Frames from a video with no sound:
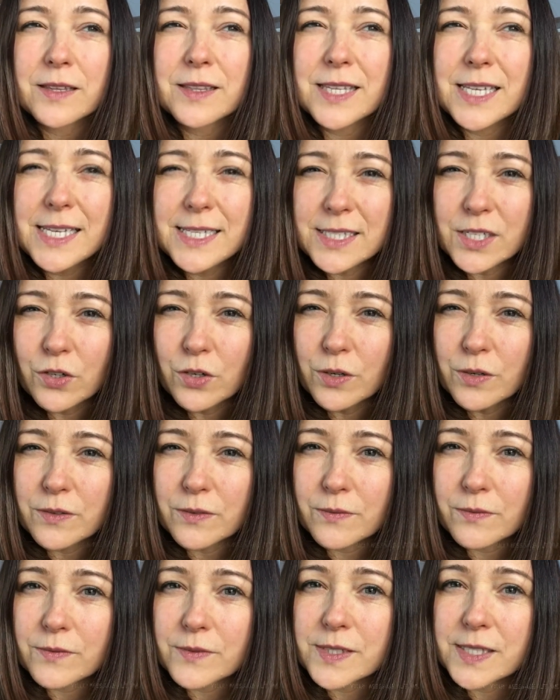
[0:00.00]
These
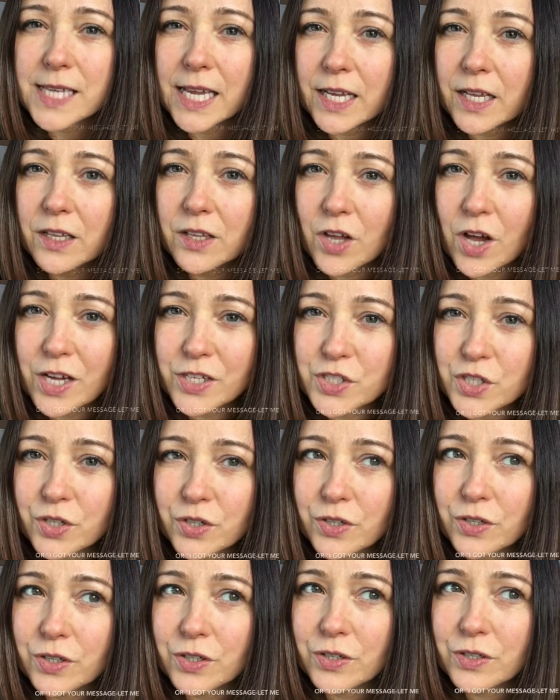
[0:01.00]
are
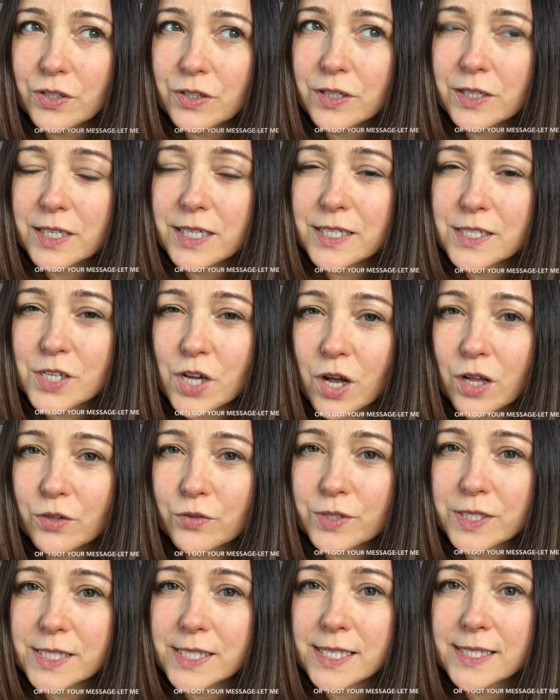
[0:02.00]
psychological
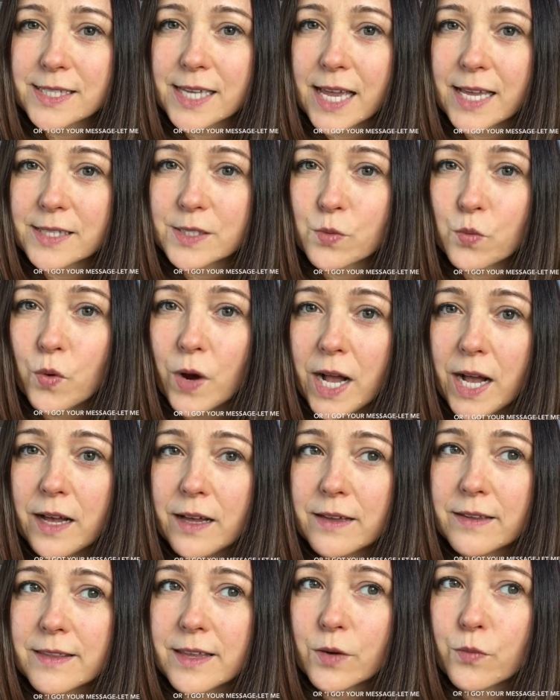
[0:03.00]
intolerances as
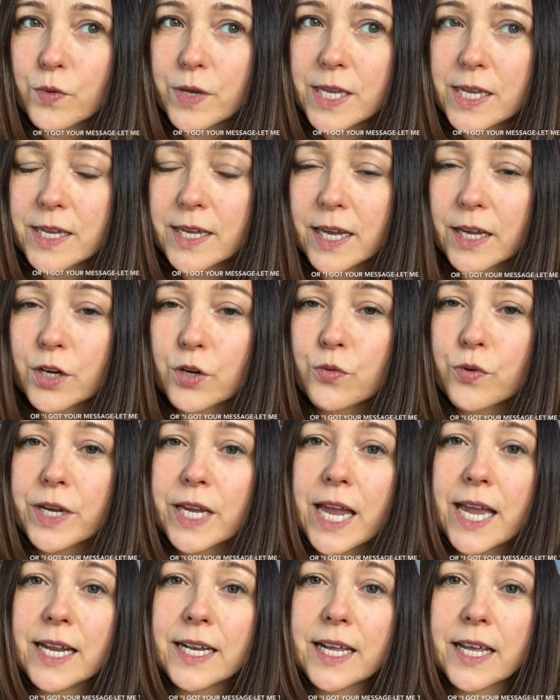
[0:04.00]
well that we can
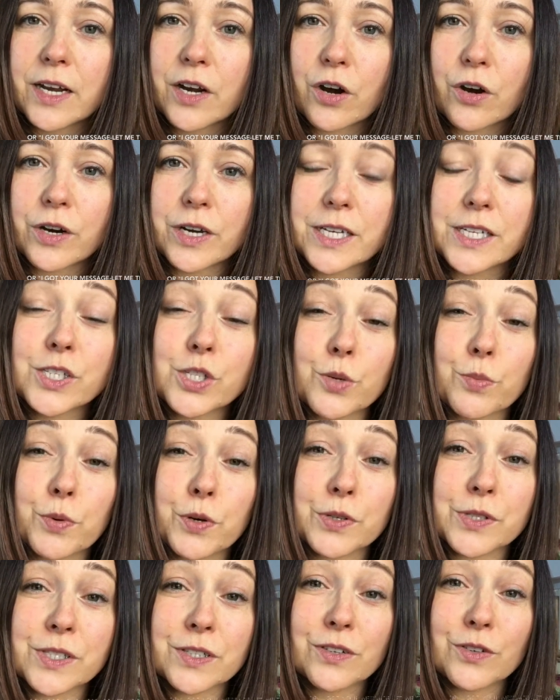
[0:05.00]
create in our
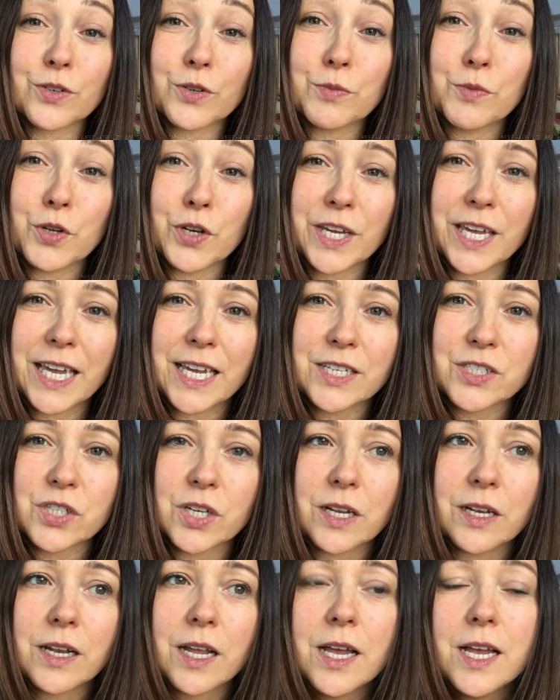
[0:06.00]
interpersonal
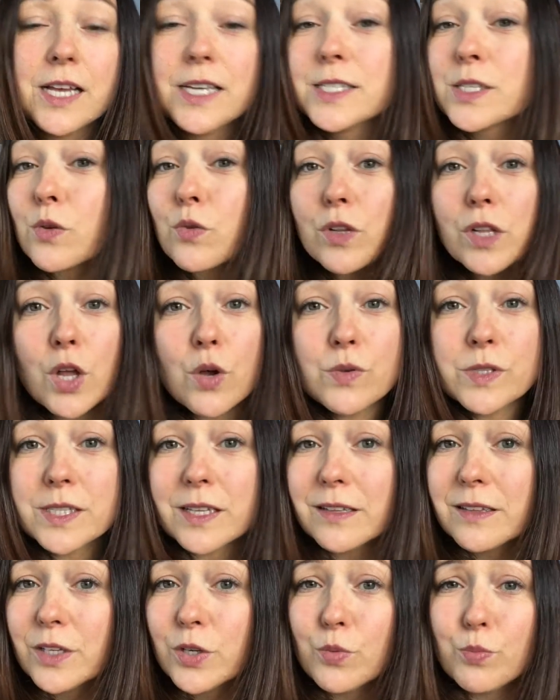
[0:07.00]
communication. So close
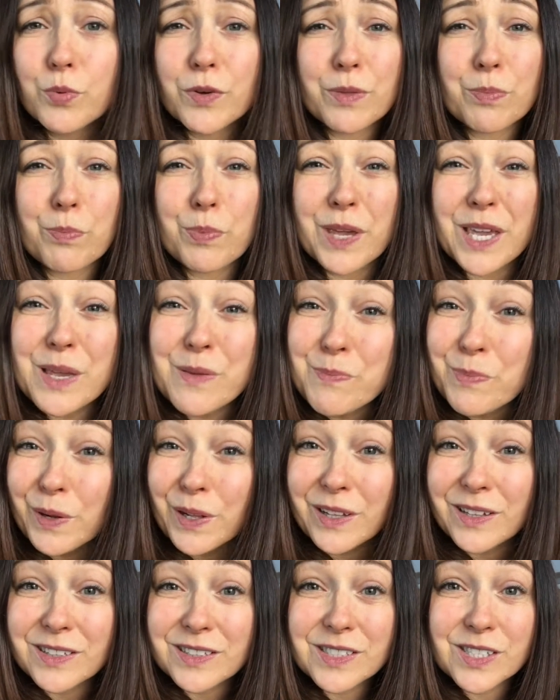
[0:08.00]
the loop with
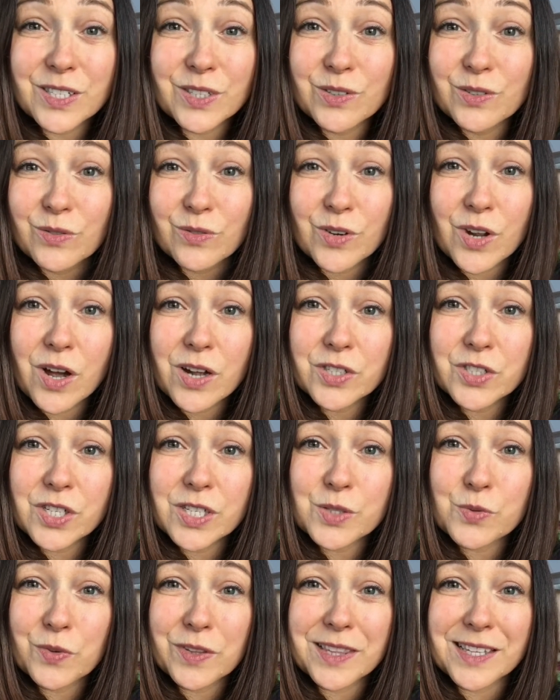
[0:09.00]
people too, not
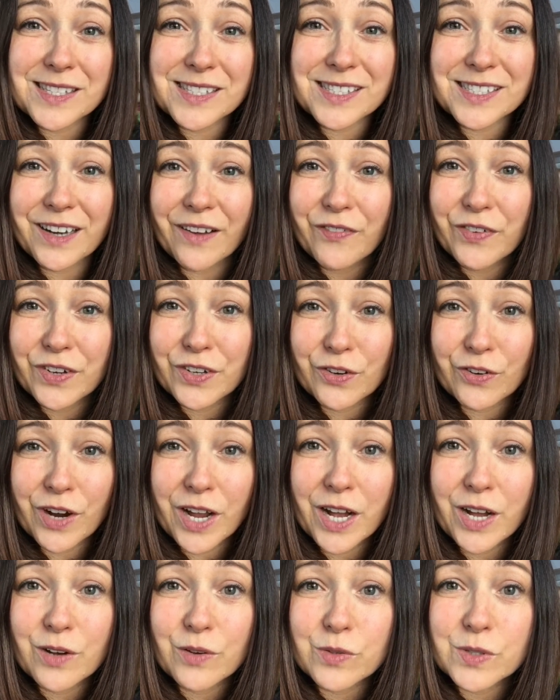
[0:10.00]
just with the stuff in your
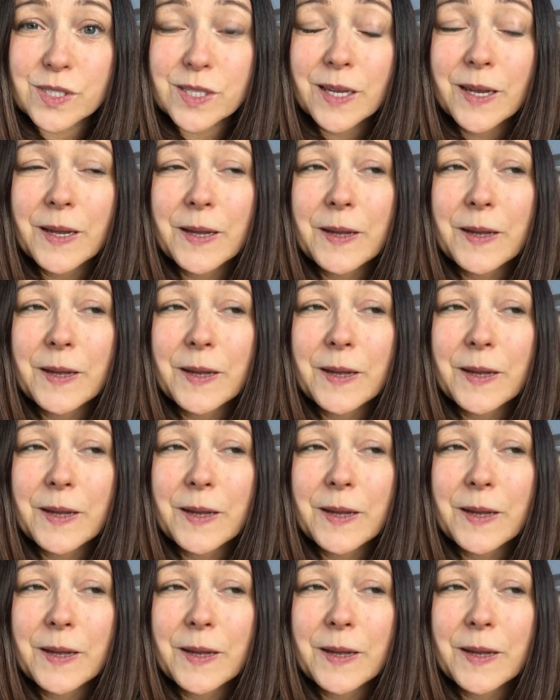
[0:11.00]
house.